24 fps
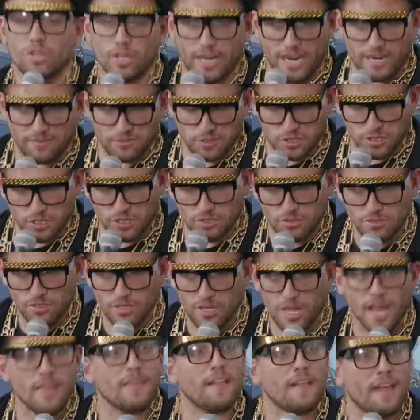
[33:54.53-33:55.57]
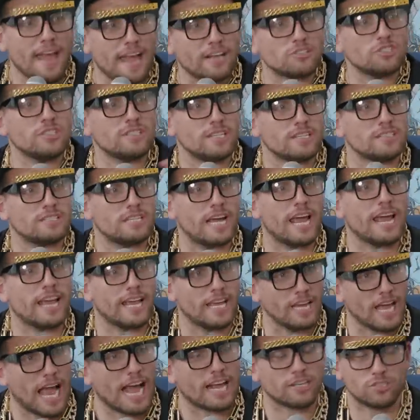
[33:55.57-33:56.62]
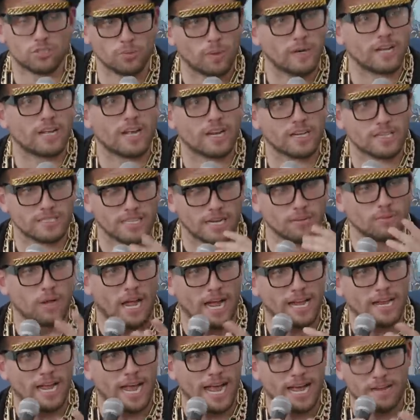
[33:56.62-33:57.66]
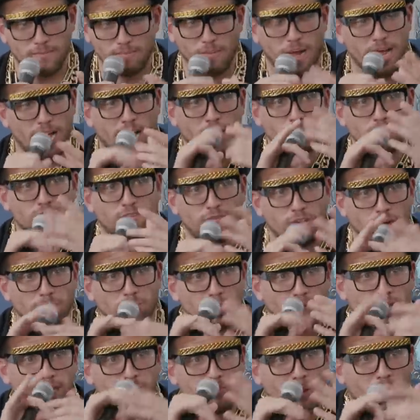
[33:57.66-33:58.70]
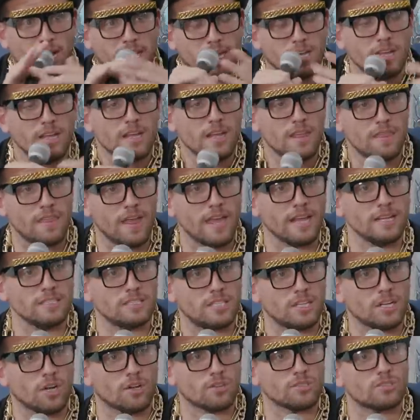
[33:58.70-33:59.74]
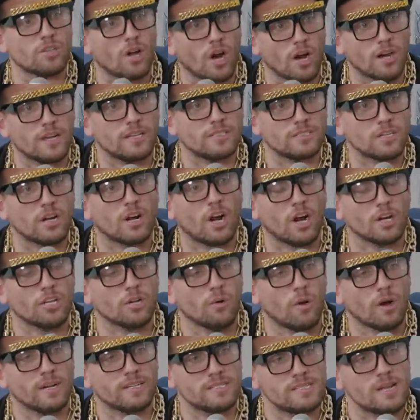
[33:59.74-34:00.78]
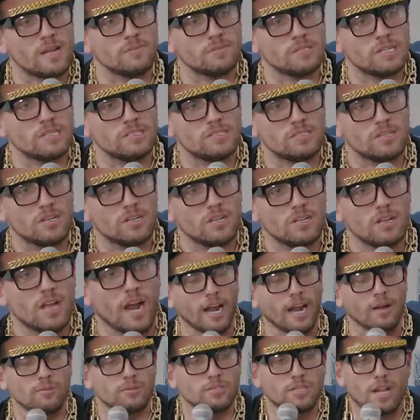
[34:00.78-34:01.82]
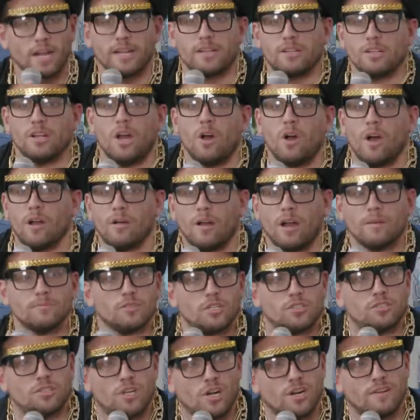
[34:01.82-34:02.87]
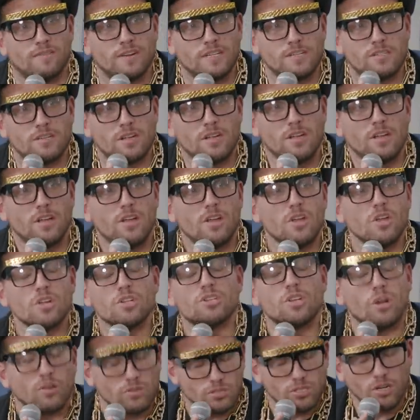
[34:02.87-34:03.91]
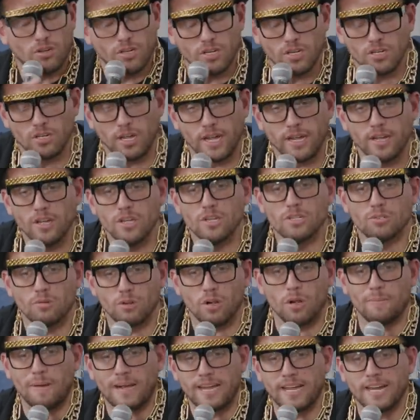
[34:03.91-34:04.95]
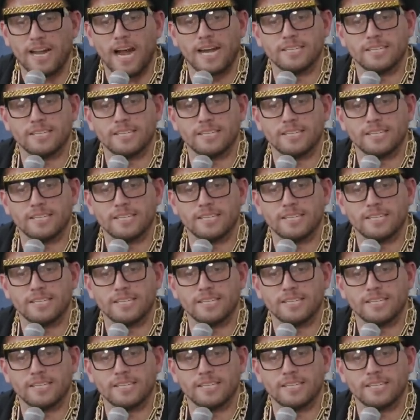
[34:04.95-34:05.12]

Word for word: Good afternoon. And he actually did say he. I swear to God, because I I had my I was fumbling my things. He goes, are, is, are you on a substance? And I was like, no, I, am just nervous. Right. So, so okay. So we'll okay. go back in.